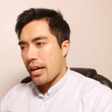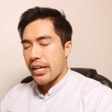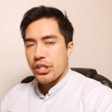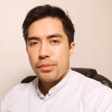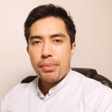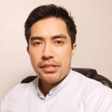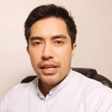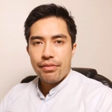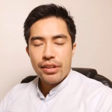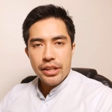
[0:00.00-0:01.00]
and just be
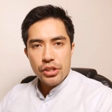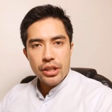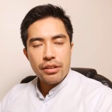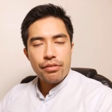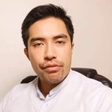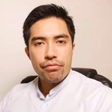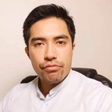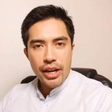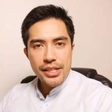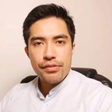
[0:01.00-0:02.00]
safe and trying to
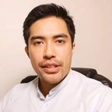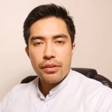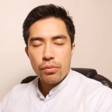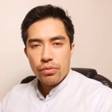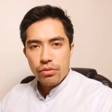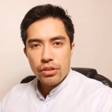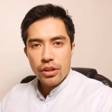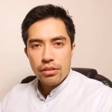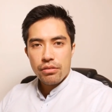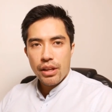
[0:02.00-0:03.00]
find something that you
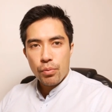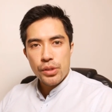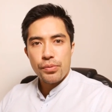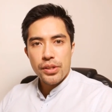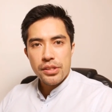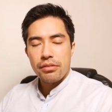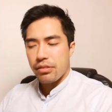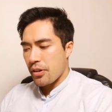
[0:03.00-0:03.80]
know that works for yourself.